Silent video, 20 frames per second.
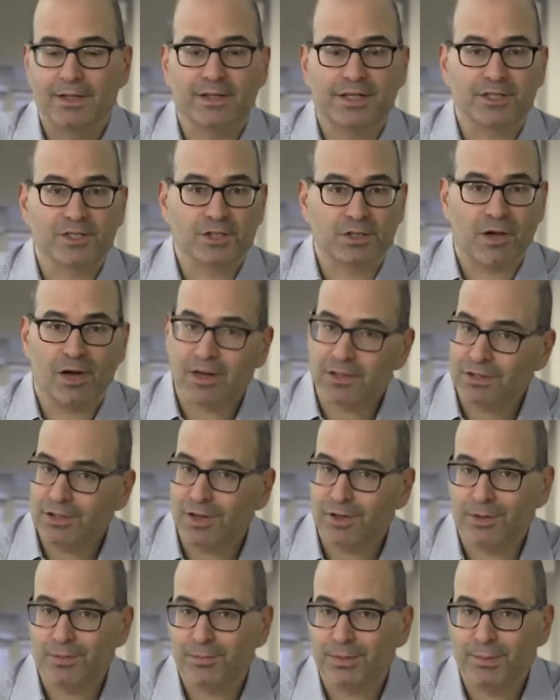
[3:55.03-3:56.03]
Let's talk to
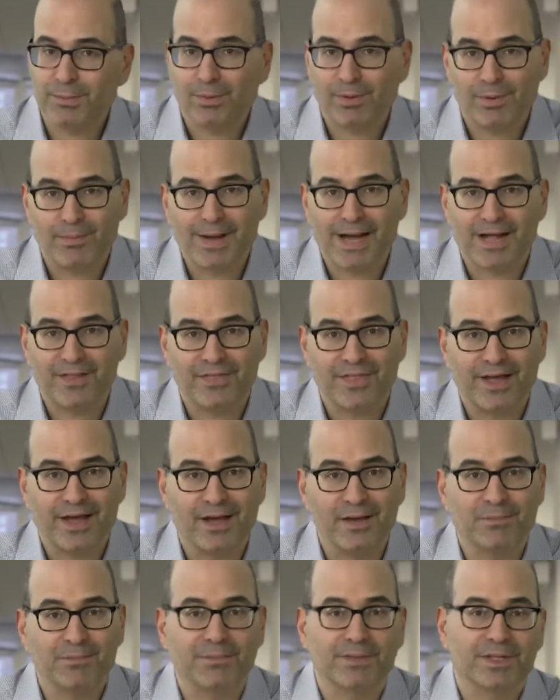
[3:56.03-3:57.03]
other people about
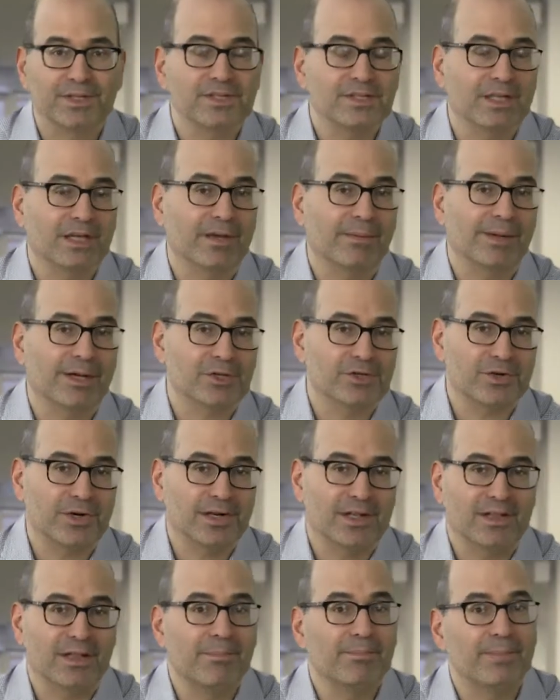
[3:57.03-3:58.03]
them. Let's think about
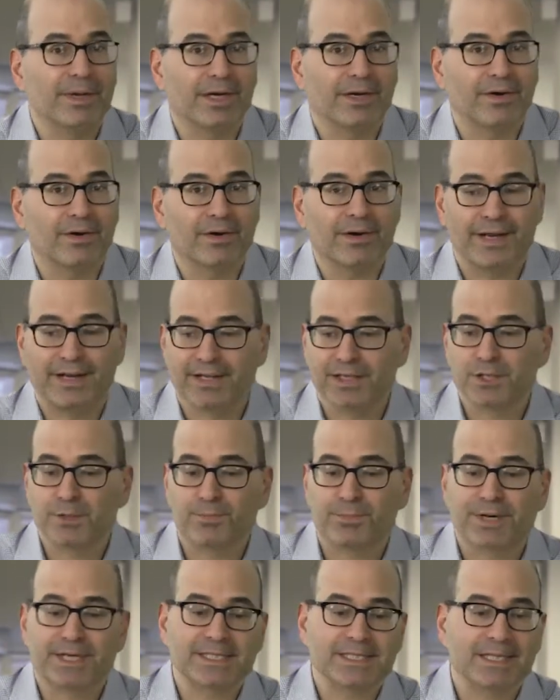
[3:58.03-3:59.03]
trading them bigger and
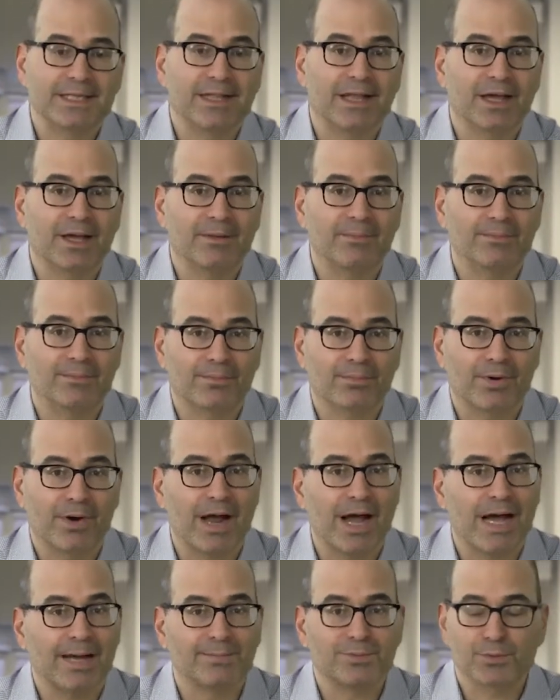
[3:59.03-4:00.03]
expressing them
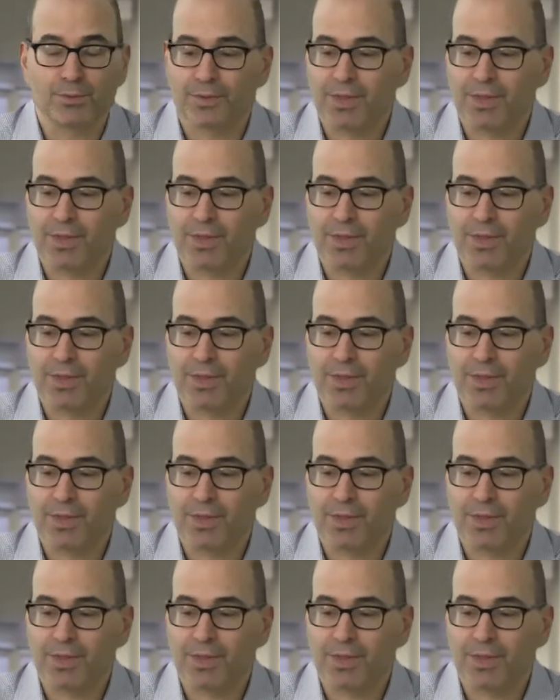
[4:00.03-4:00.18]
perhaps